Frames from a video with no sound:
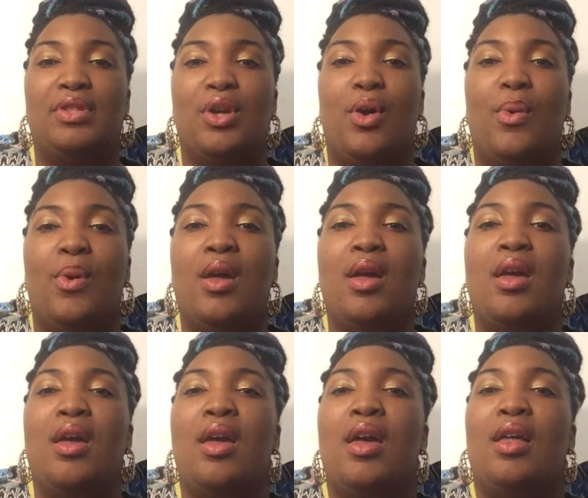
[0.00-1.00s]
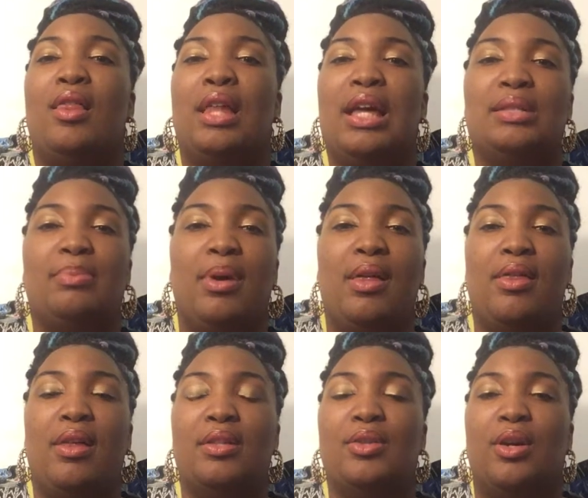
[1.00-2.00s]
So last
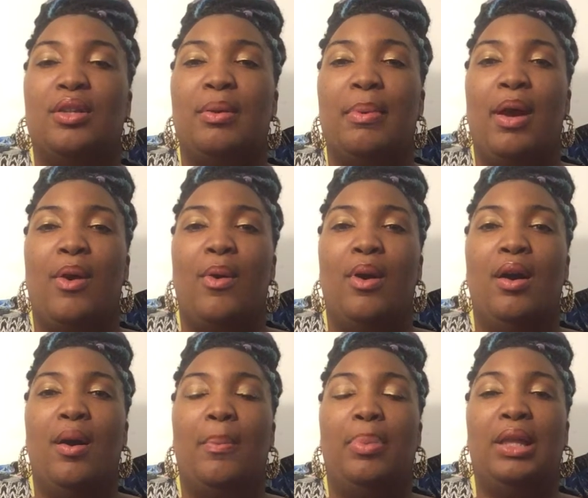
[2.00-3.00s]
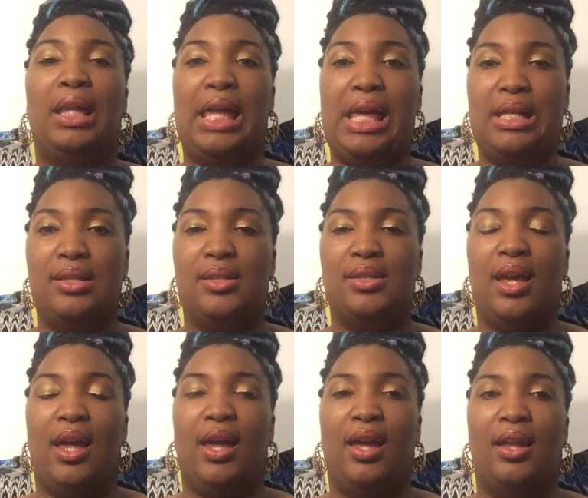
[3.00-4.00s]
month I talked about plants,
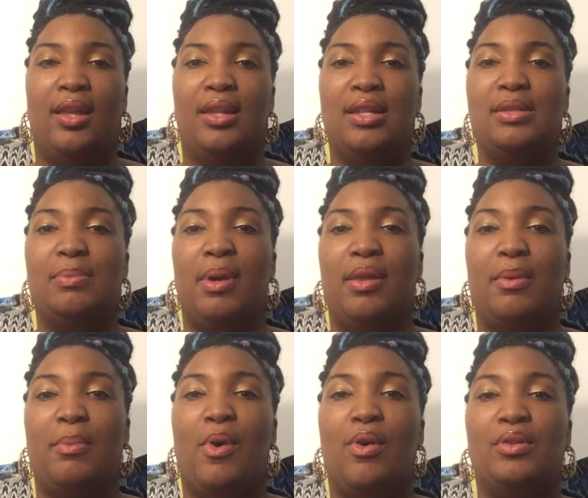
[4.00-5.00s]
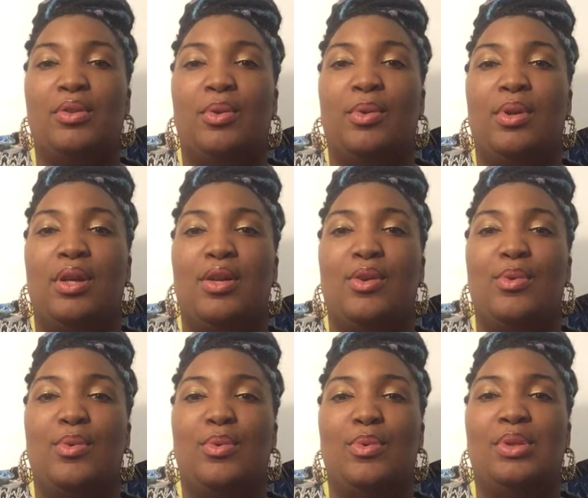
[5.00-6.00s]
and this month I'm also going to
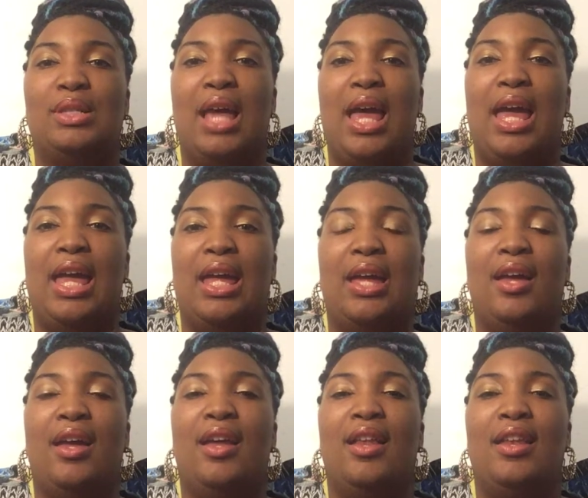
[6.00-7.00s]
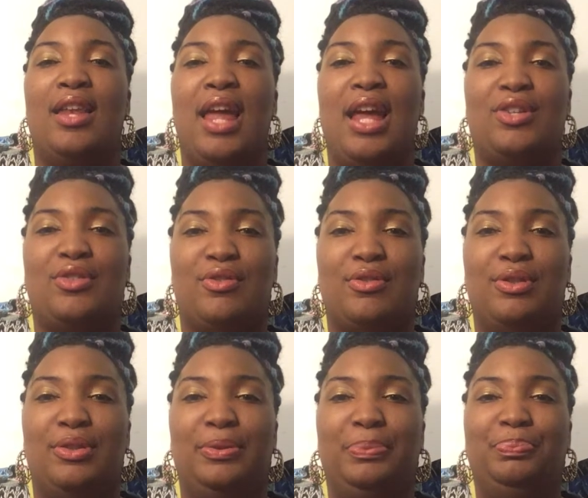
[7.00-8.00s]
use a
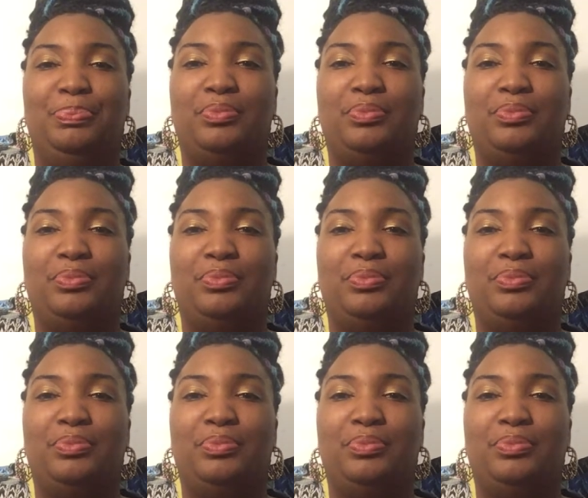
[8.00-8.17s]
natural